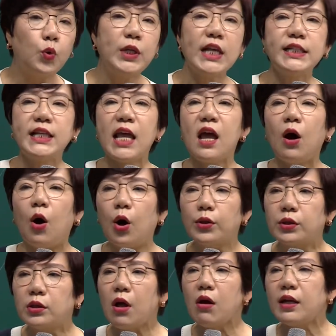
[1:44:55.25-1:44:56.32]
But there is no
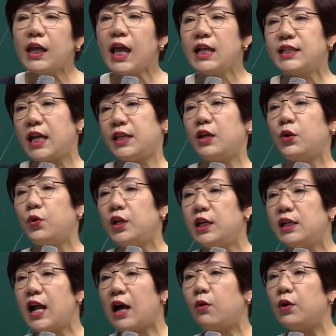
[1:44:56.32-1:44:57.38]
way to evaluate
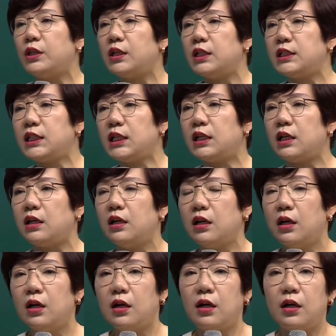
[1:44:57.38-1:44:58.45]
of how they are doing
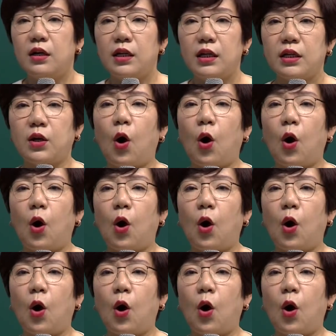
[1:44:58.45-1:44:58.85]
it right.